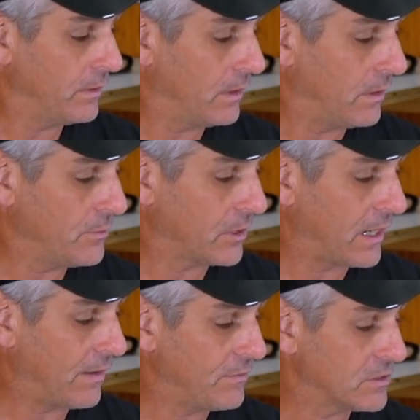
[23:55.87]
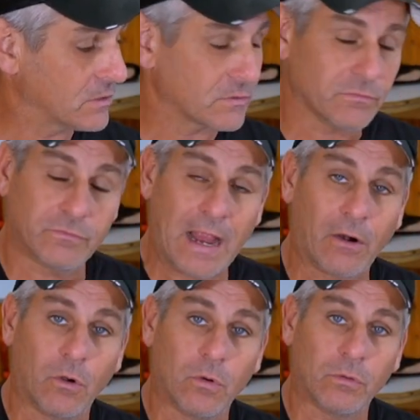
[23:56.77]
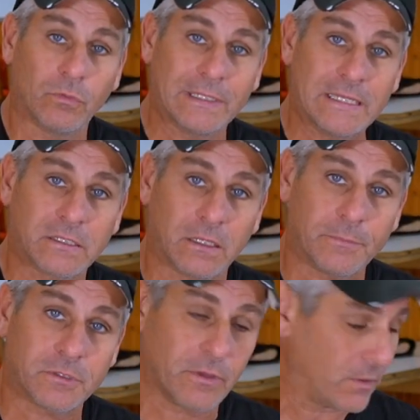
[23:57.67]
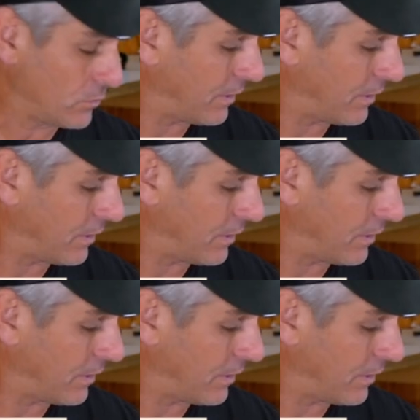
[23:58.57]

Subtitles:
you're going to have these narrow release clips so they don't